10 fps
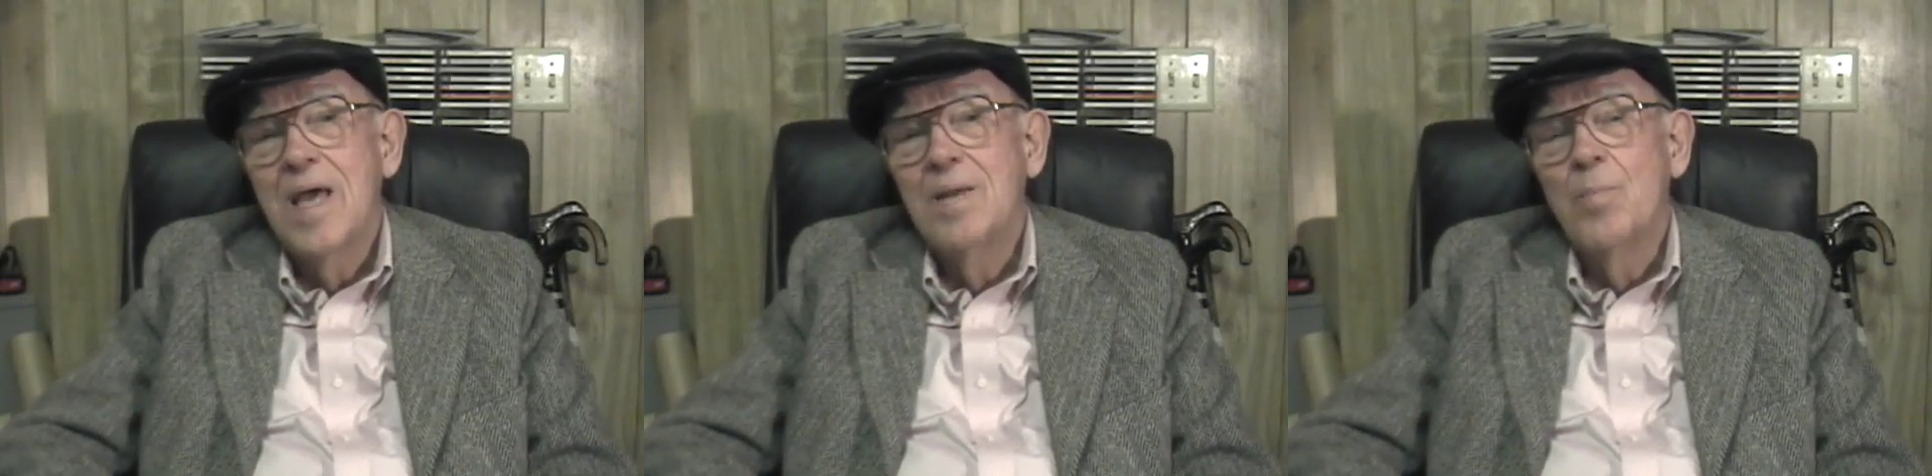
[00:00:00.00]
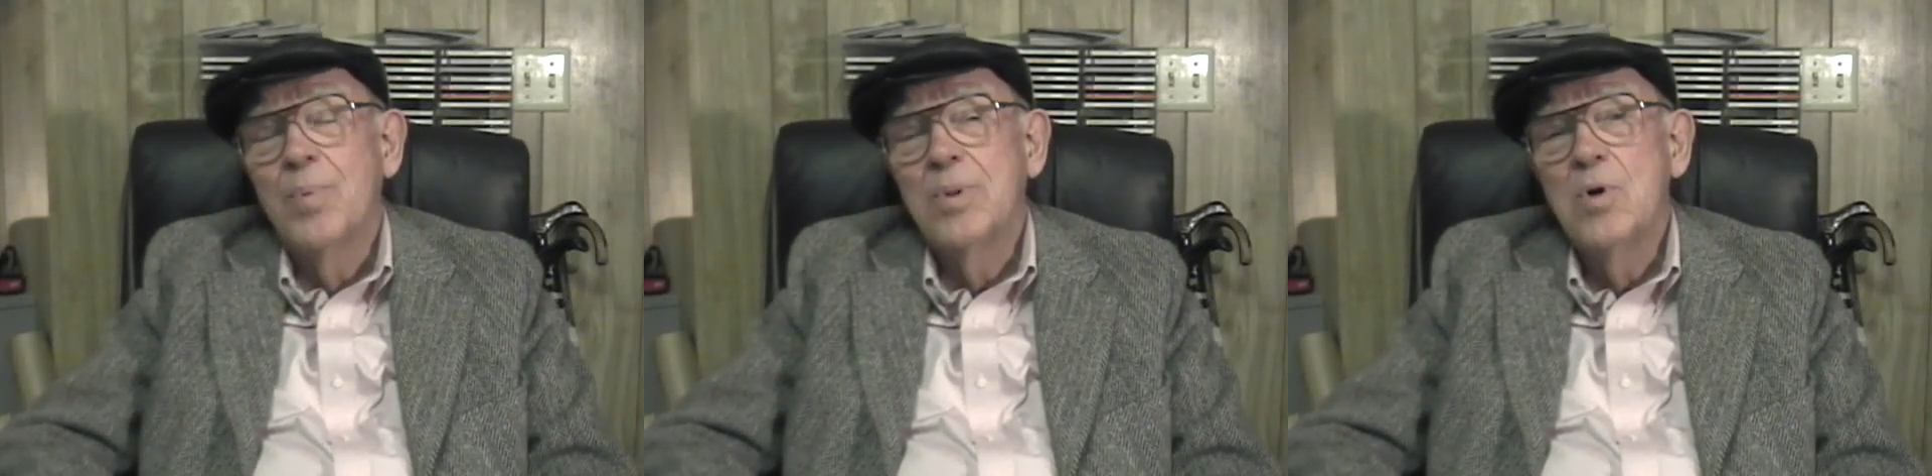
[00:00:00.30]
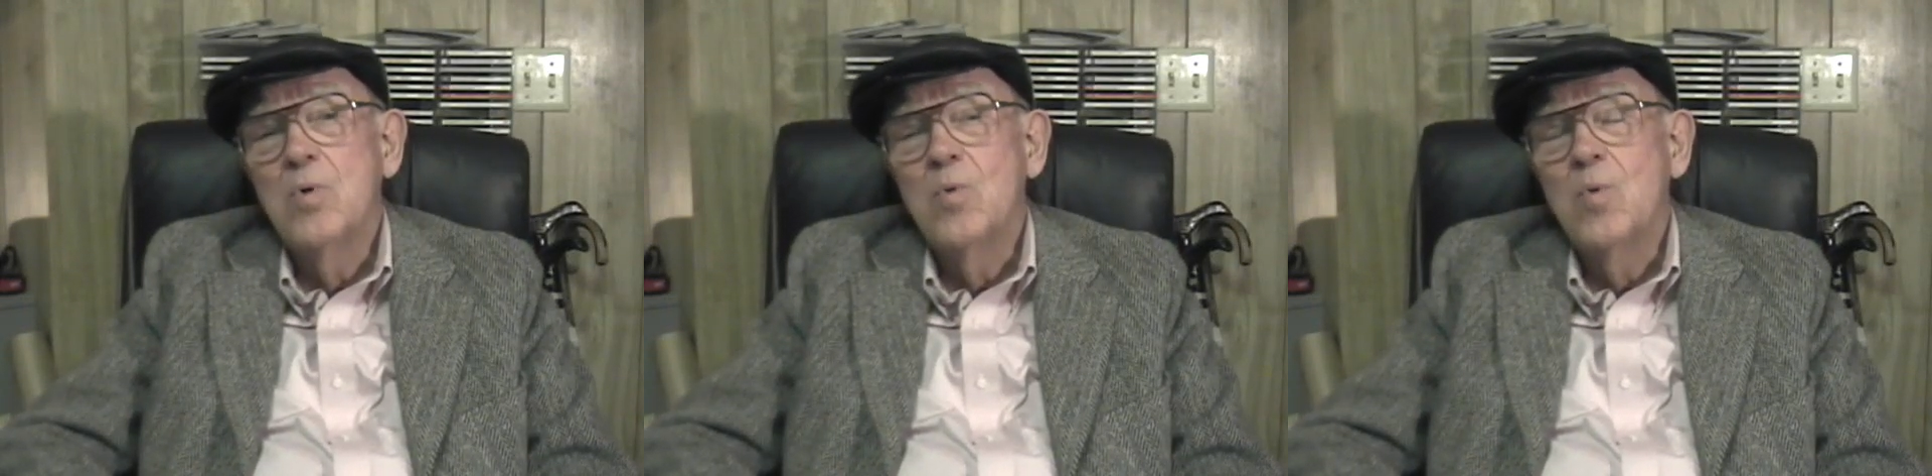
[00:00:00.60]
and
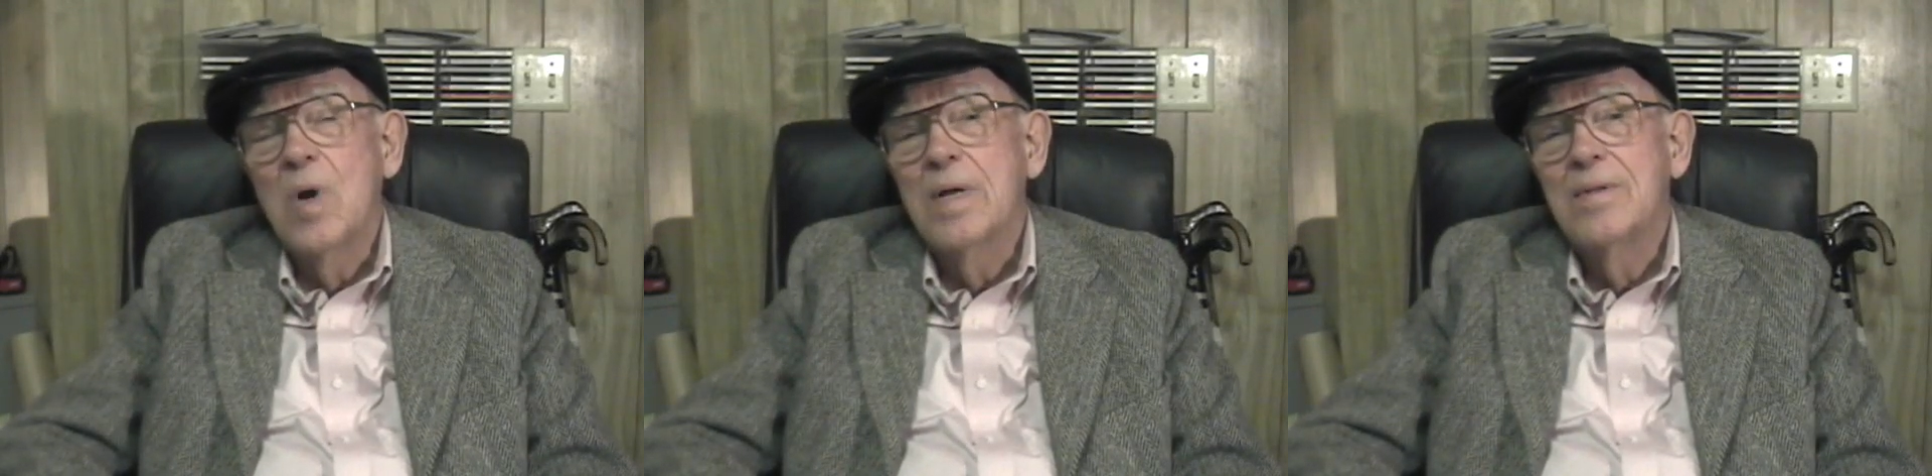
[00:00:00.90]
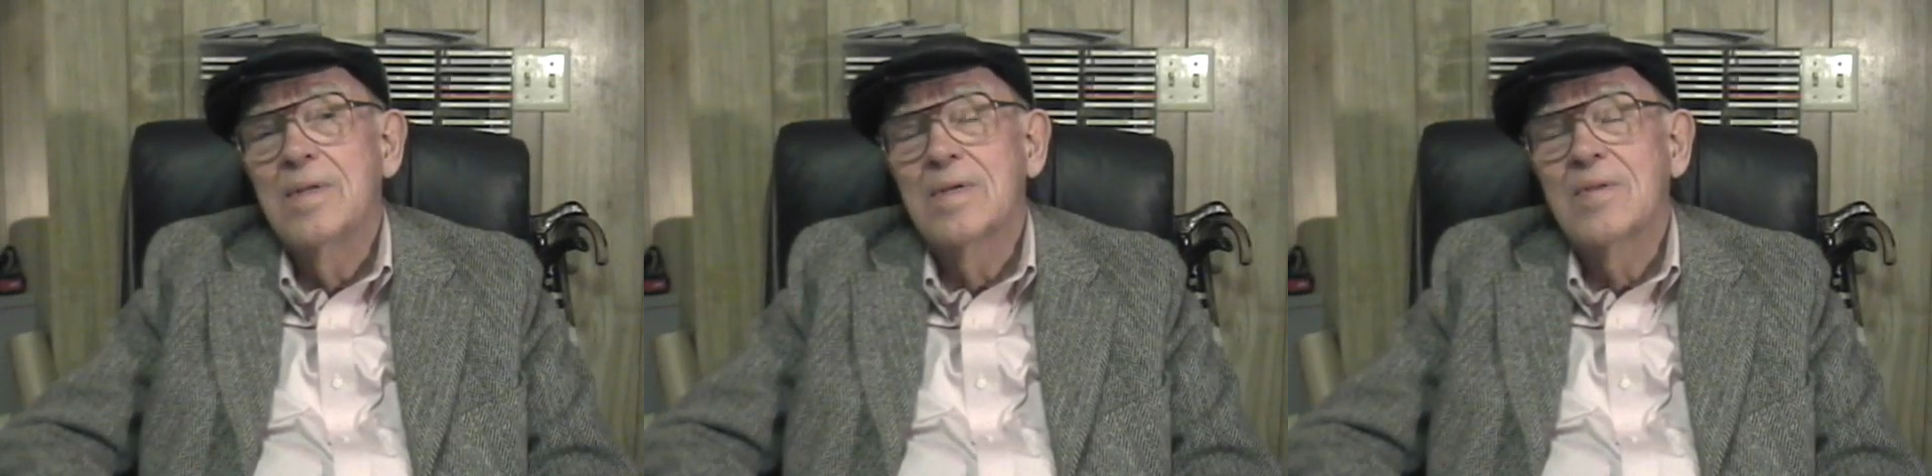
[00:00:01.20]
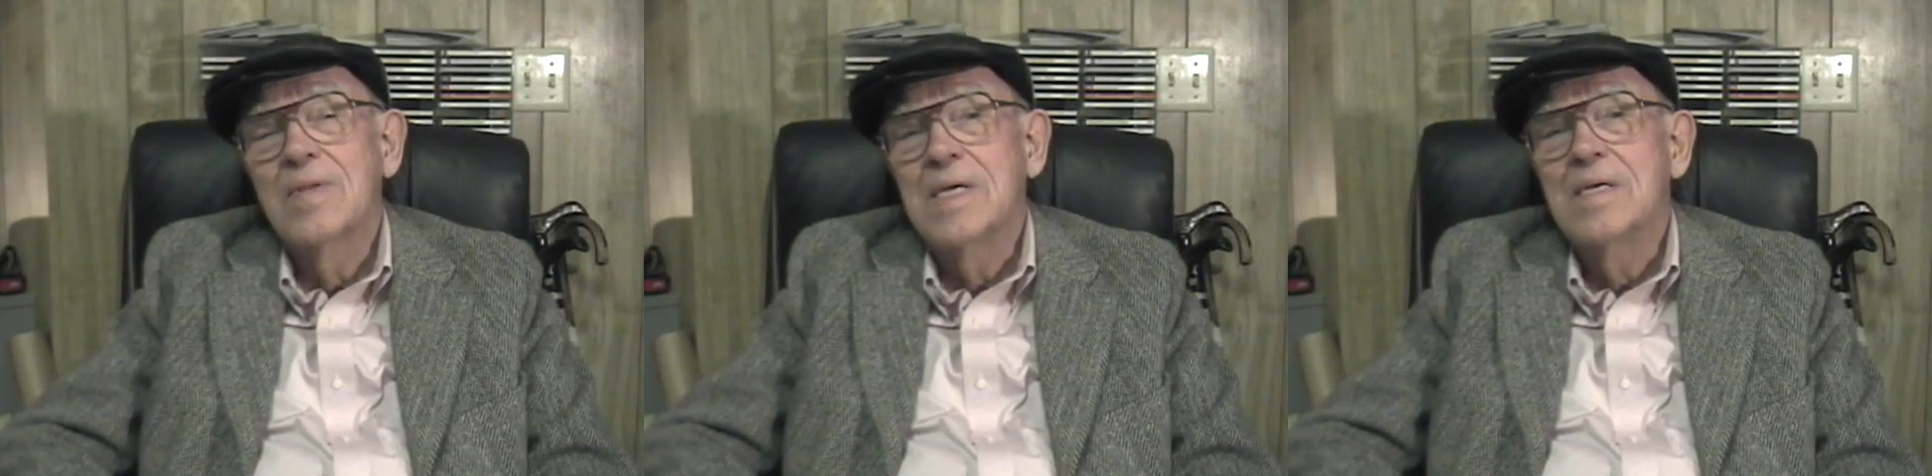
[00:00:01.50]
blew the
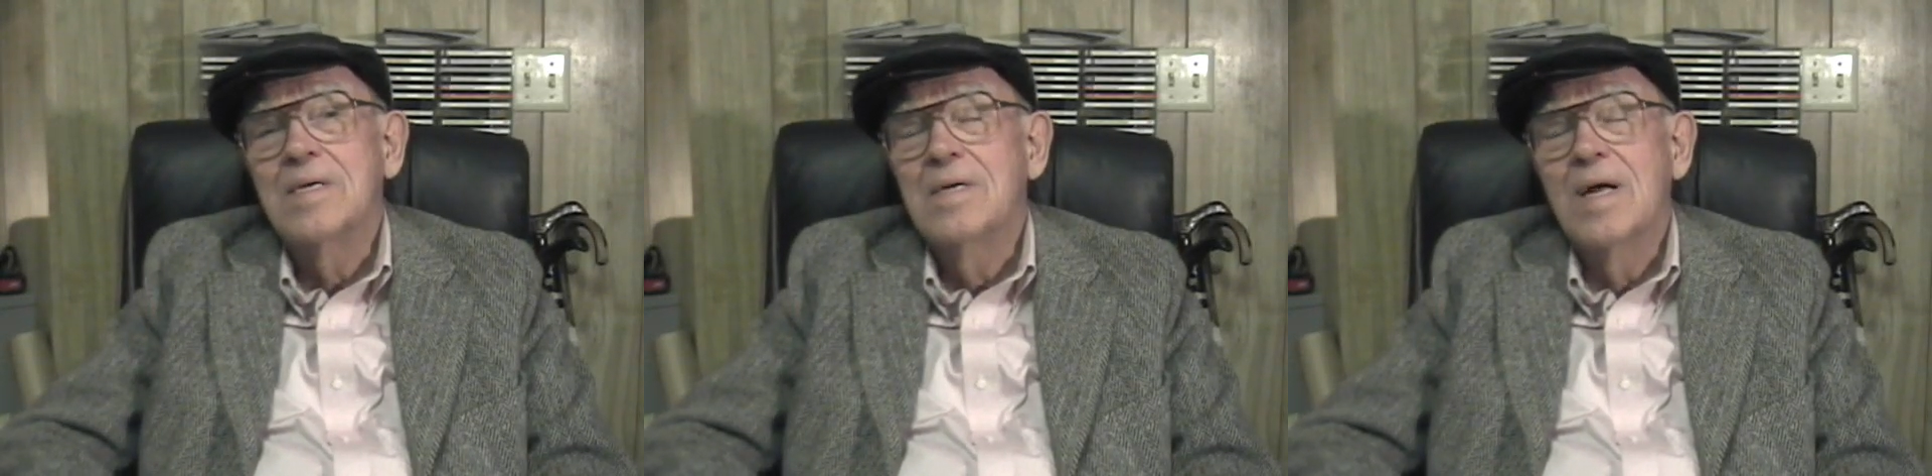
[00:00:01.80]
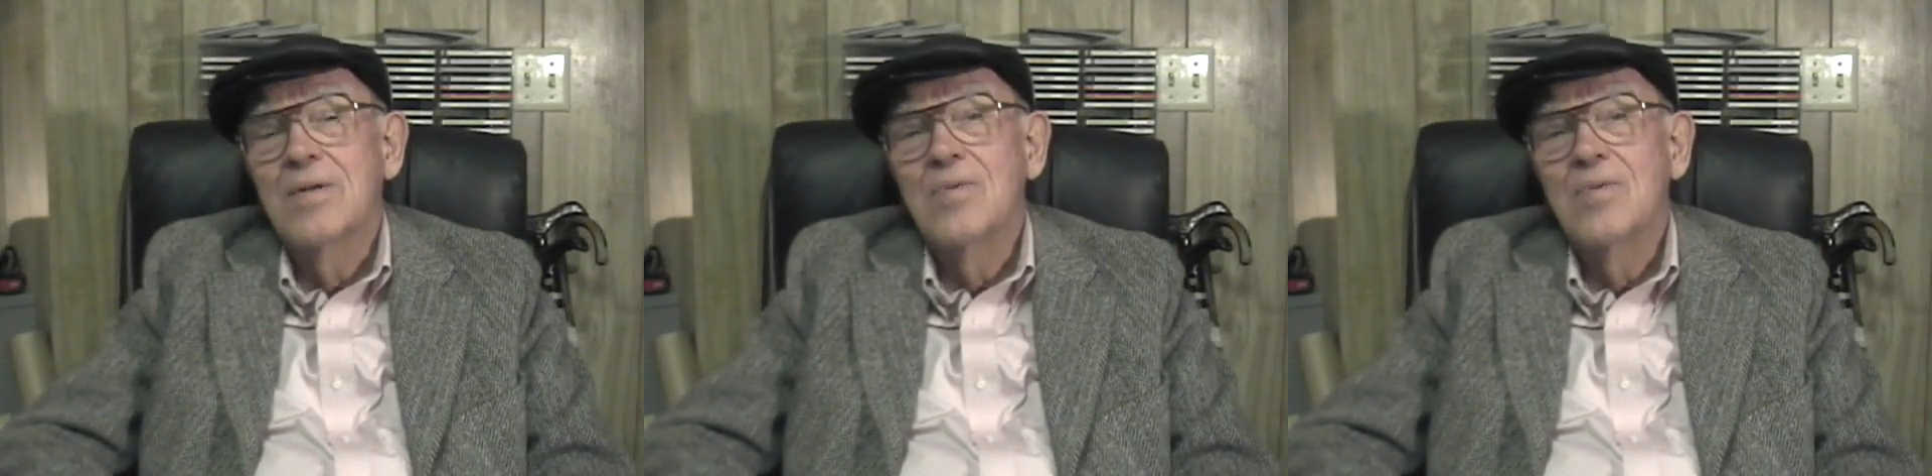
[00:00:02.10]
thing,